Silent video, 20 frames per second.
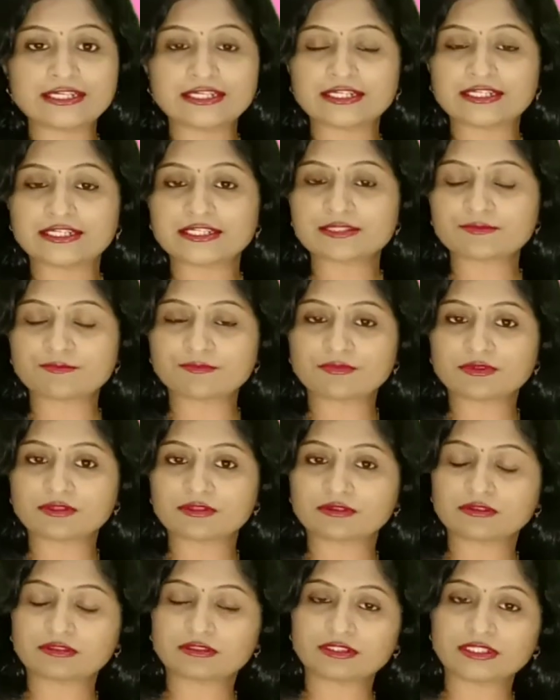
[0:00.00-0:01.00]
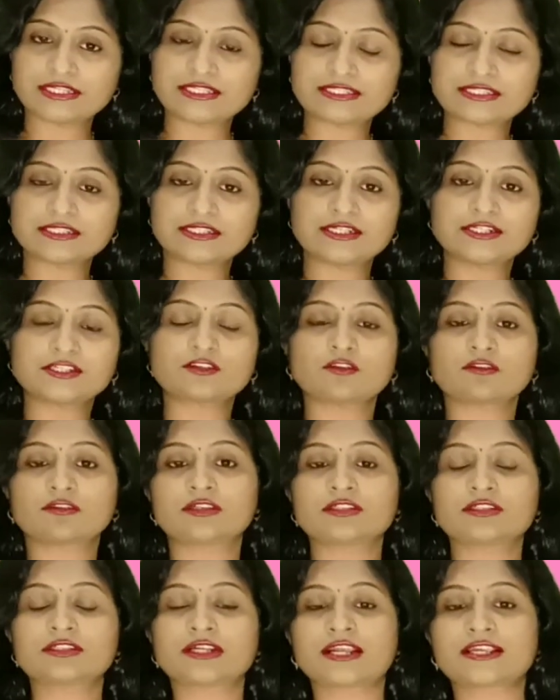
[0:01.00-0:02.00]
it is incident on
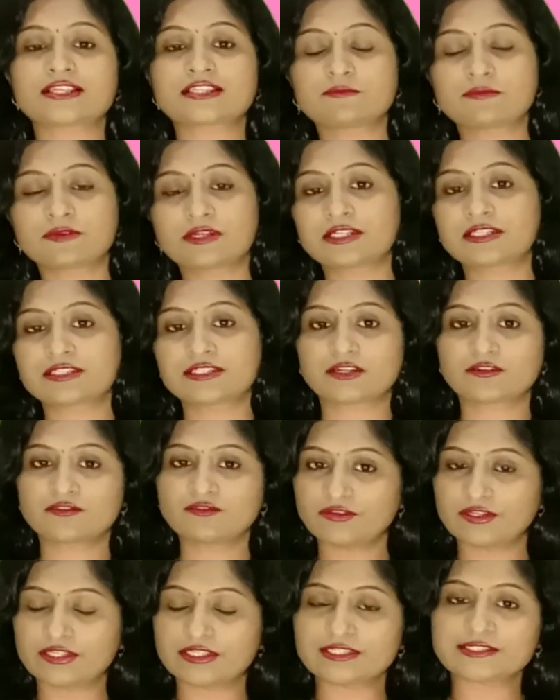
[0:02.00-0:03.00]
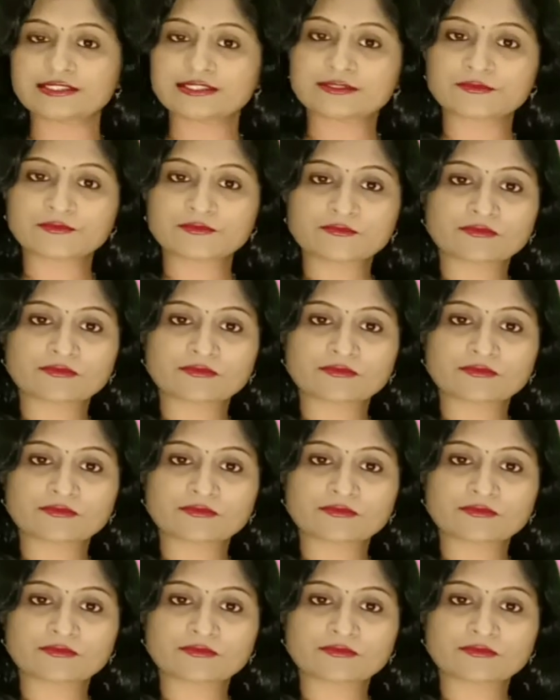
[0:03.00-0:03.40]
a transparent surface,